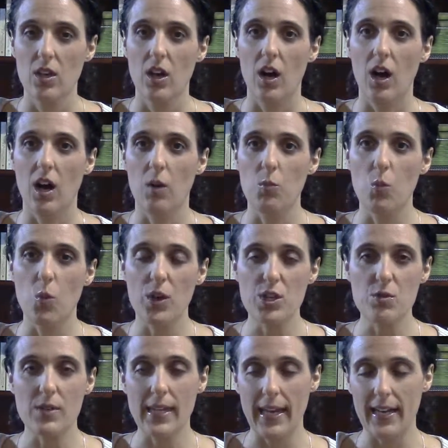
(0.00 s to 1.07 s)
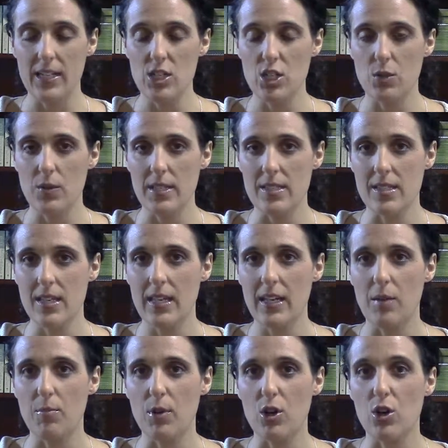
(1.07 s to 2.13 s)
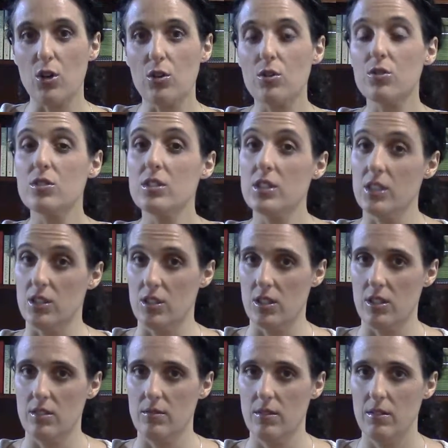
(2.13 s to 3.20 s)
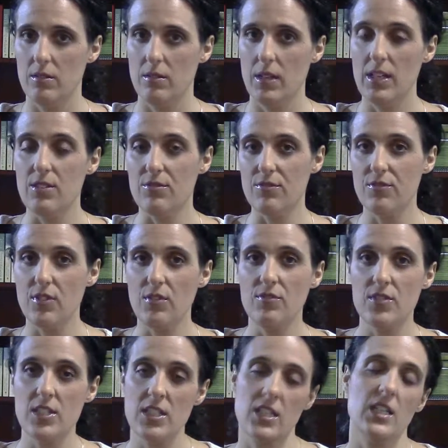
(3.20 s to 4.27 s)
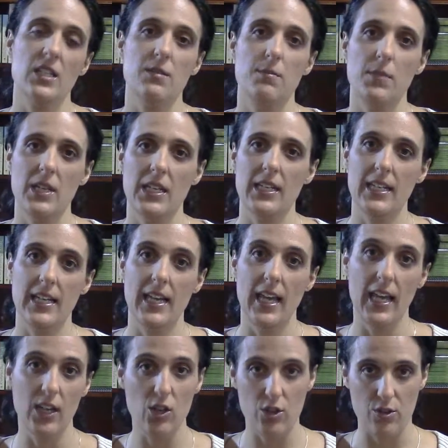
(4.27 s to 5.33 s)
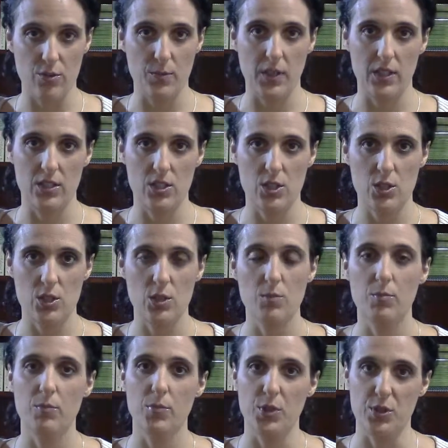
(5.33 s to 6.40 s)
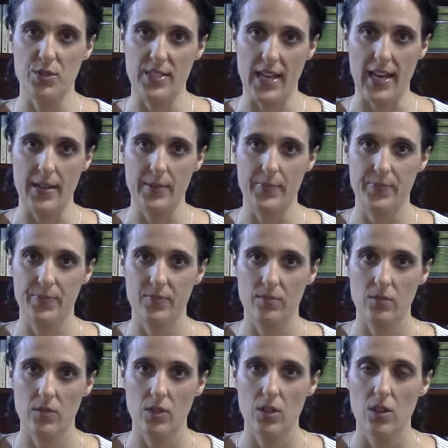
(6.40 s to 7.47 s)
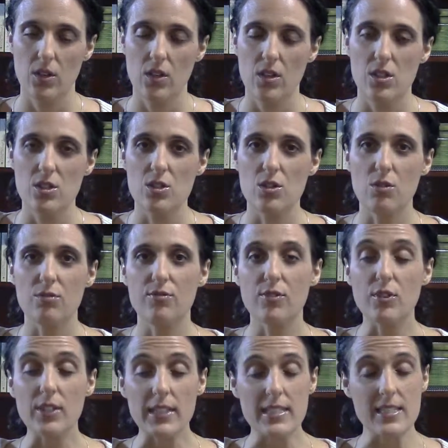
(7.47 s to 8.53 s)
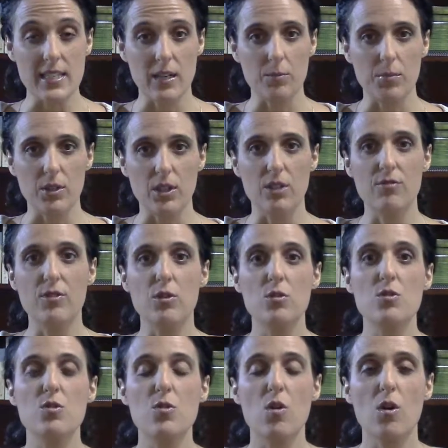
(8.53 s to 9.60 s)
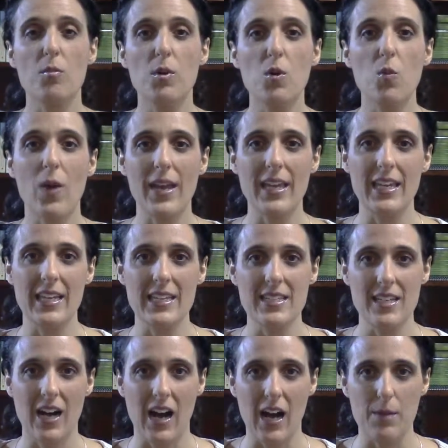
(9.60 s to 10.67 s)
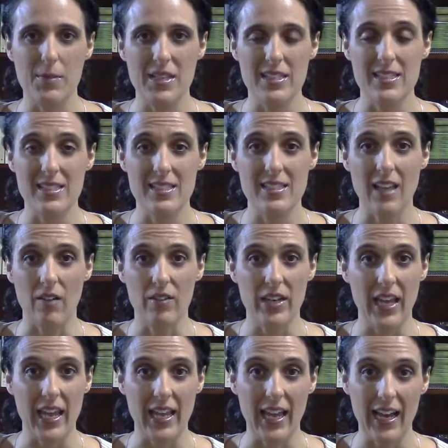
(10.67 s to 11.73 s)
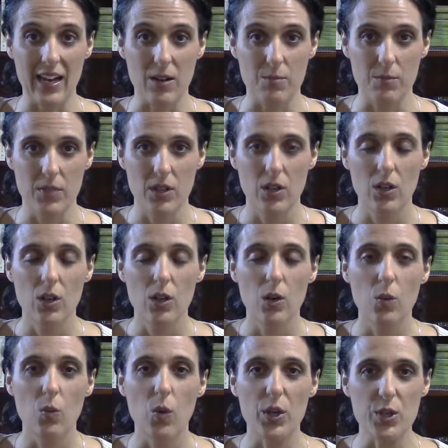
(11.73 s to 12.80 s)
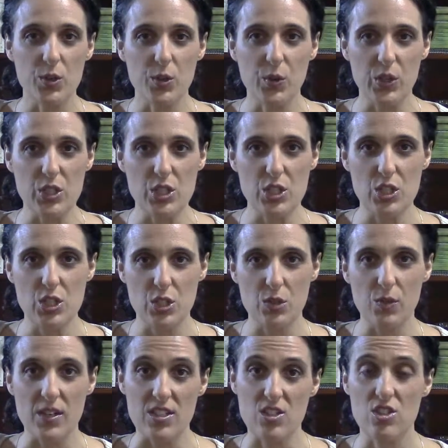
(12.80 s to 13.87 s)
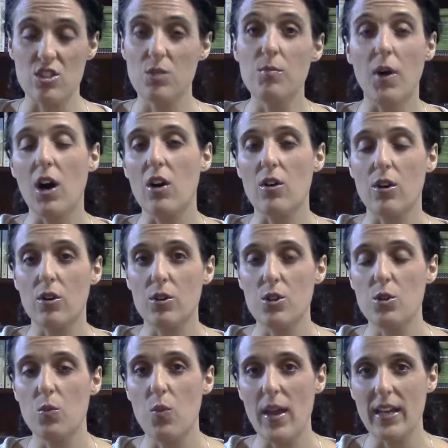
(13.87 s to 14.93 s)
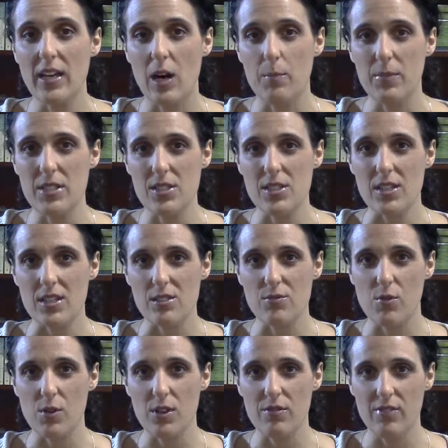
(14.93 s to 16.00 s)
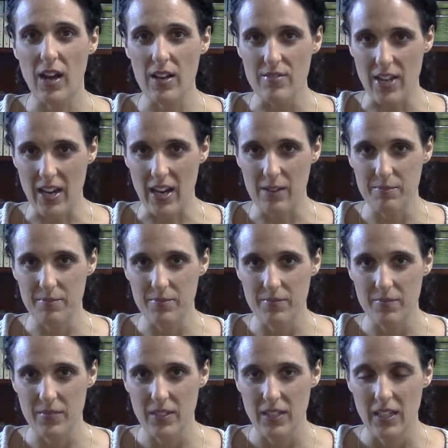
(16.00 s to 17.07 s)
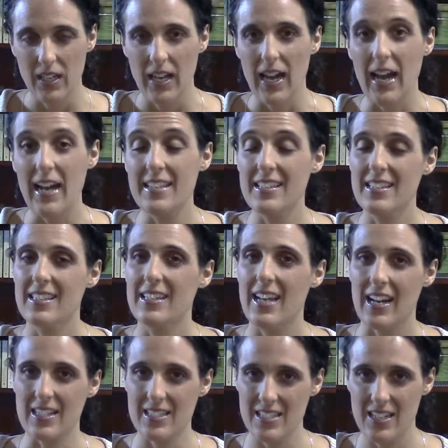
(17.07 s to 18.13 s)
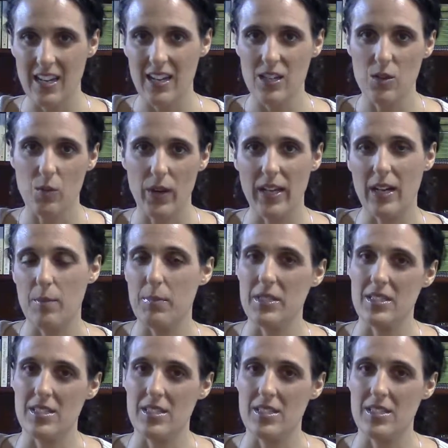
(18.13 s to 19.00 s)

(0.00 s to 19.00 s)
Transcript: what you can do is get up earlier in 15-minute increments per day. So for example, if your normal waking time is 7 a.m., what you're going to do is tomorrow you'll wake up at 6:45 a.m. And then the next day you'll wake up at